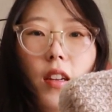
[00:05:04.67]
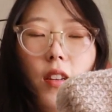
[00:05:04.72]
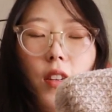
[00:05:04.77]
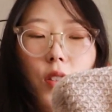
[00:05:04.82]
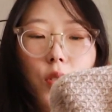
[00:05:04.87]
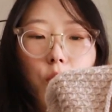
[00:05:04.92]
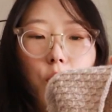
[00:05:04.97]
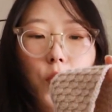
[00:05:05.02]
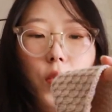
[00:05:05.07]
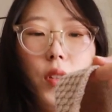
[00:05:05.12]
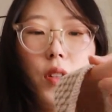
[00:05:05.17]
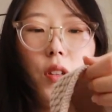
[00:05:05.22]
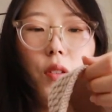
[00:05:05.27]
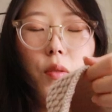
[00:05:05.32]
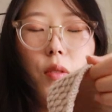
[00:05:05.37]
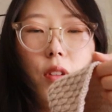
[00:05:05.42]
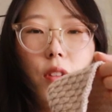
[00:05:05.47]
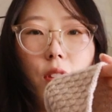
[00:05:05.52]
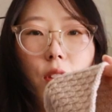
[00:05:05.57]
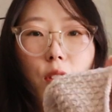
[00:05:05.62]
It's really,
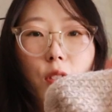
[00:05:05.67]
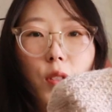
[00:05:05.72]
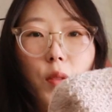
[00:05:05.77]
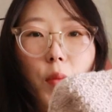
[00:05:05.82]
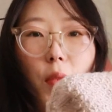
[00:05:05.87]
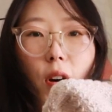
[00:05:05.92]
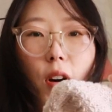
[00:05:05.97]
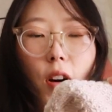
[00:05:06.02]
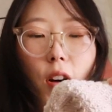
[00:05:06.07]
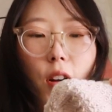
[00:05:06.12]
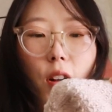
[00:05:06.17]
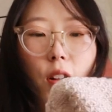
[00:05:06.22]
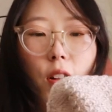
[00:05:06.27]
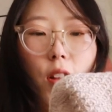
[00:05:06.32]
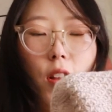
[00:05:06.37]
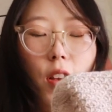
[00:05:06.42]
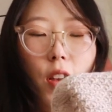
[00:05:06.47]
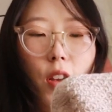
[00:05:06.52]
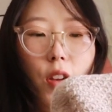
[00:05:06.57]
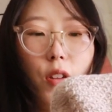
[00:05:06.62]
really small.